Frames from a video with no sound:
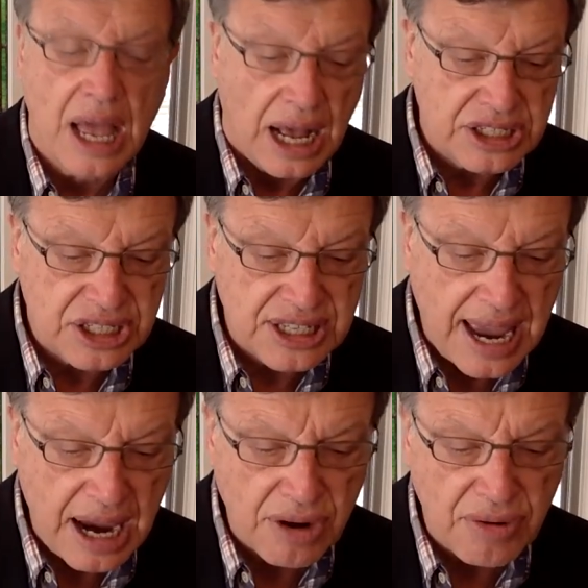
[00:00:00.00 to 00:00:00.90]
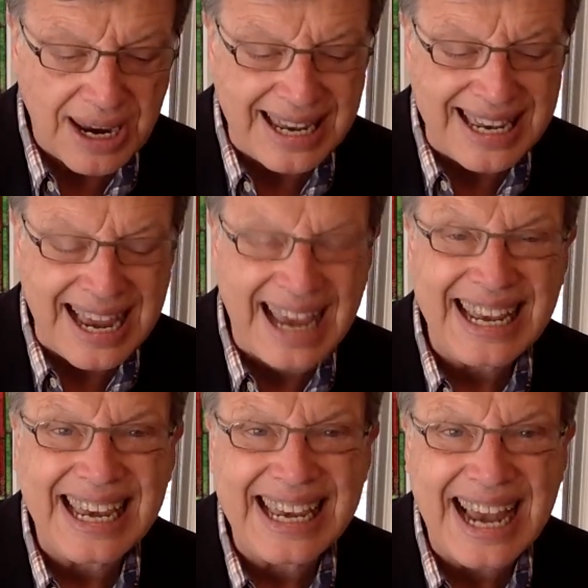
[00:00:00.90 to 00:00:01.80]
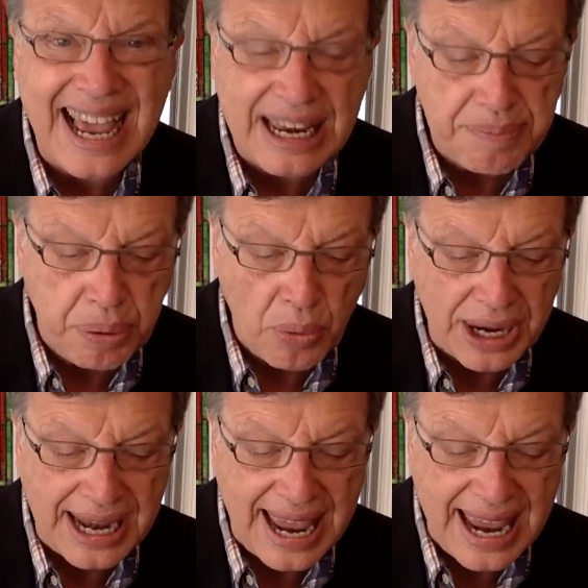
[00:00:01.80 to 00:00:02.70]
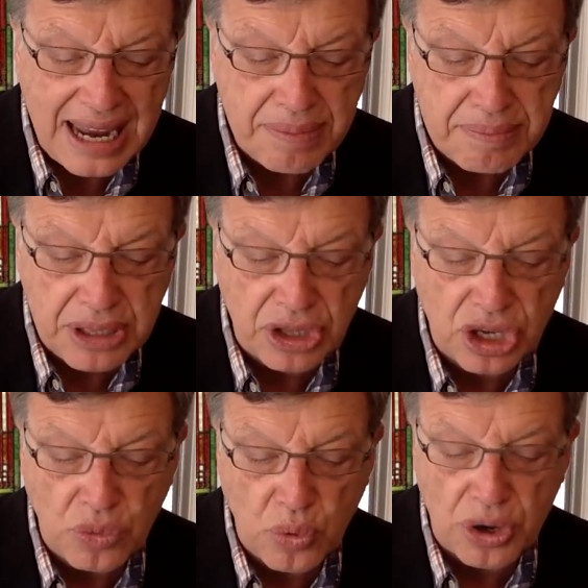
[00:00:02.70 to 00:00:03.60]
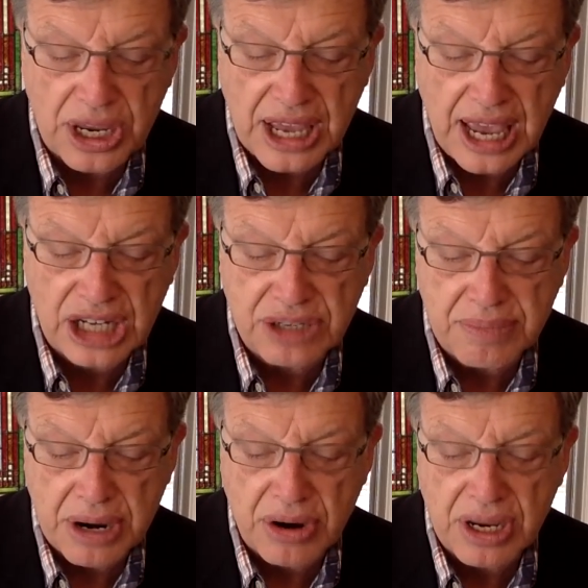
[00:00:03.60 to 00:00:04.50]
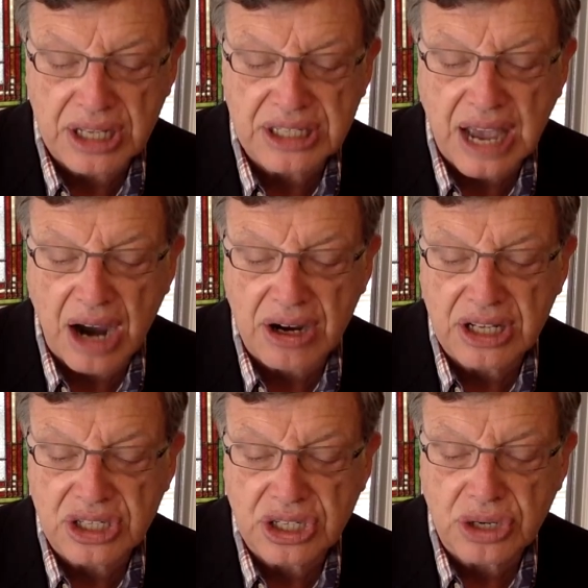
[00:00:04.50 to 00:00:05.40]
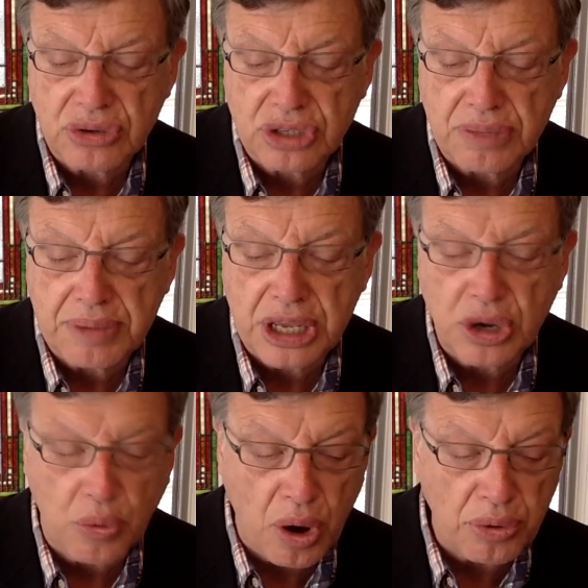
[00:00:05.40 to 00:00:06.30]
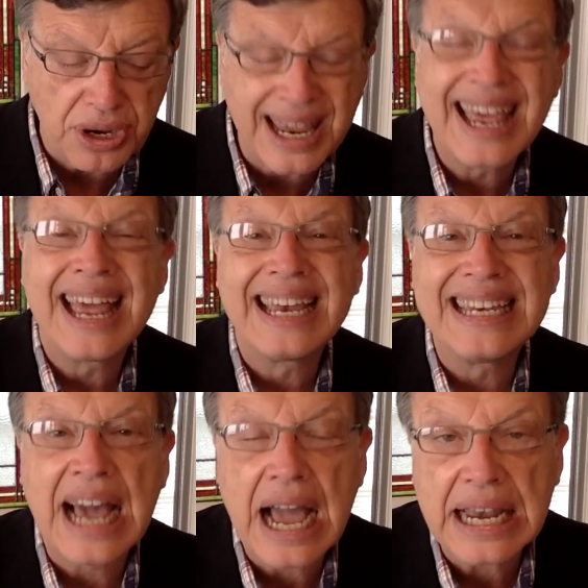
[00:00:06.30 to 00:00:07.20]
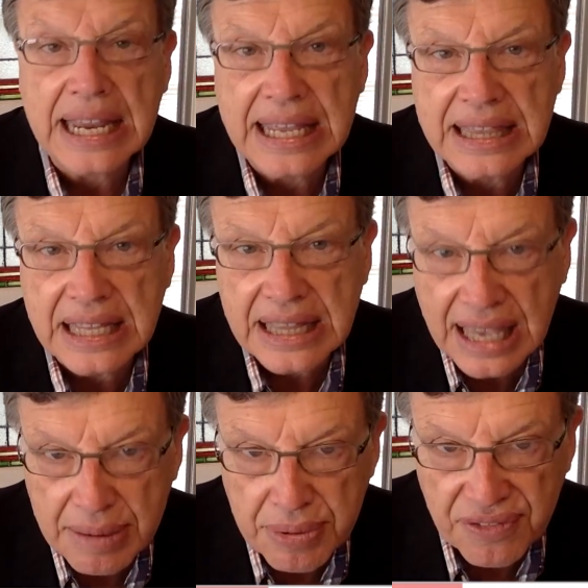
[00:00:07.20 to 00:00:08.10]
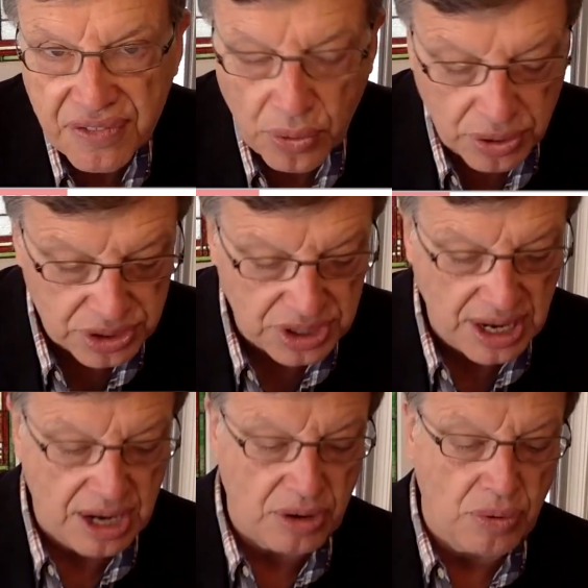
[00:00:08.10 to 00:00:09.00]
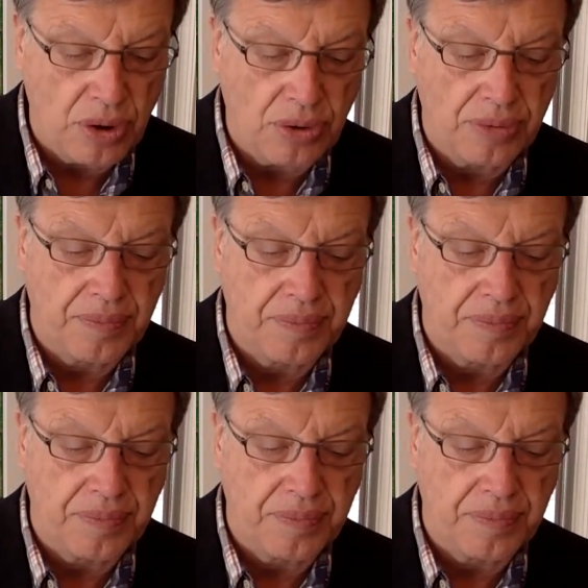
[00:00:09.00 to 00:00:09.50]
a staggering 99.8 million working-age Americans are considered to be, quote, not in the labor force, end quote.